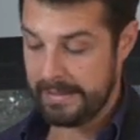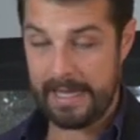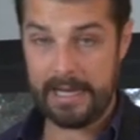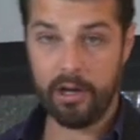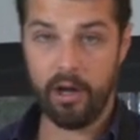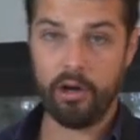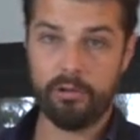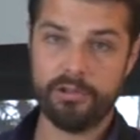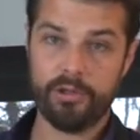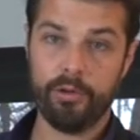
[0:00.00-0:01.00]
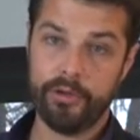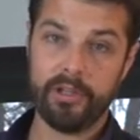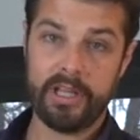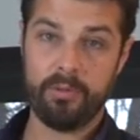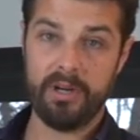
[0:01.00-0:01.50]
and it holds all the
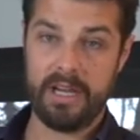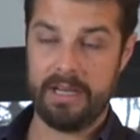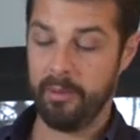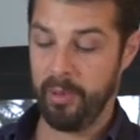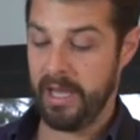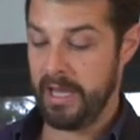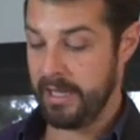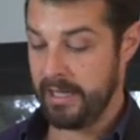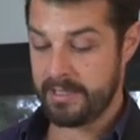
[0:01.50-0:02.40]
liquid in the pan.